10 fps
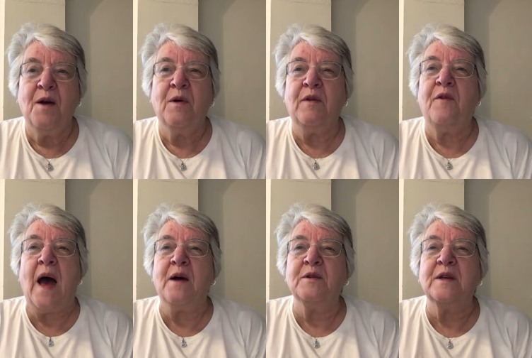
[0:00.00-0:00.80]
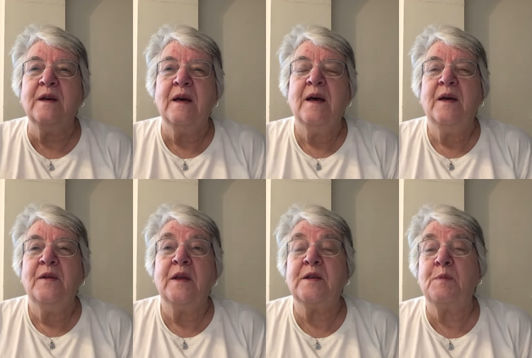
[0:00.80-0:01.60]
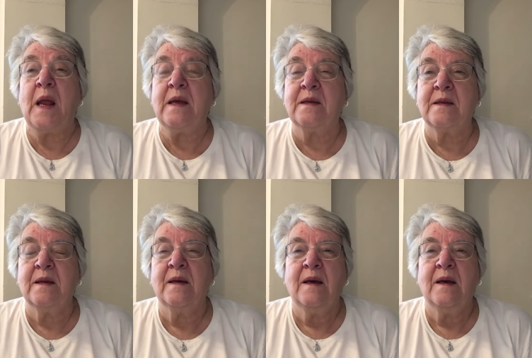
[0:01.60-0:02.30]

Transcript: we found this place